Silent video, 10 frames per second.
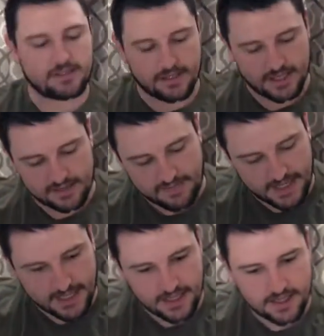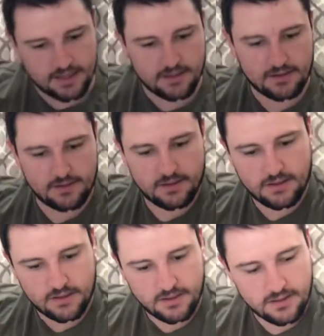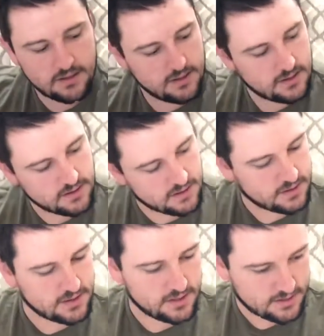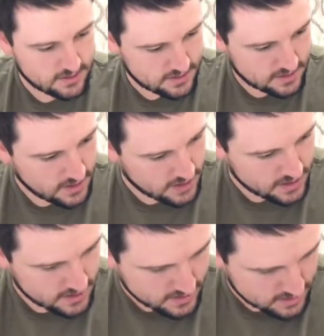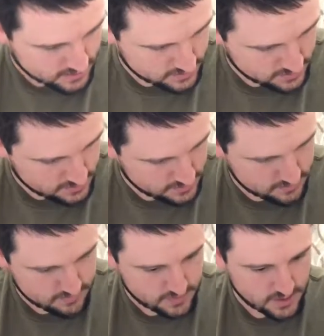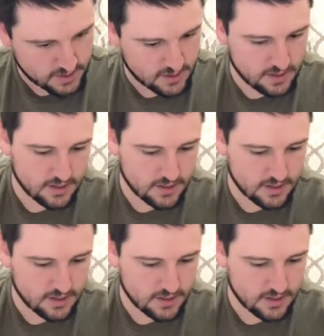slides back in. Then the gas block.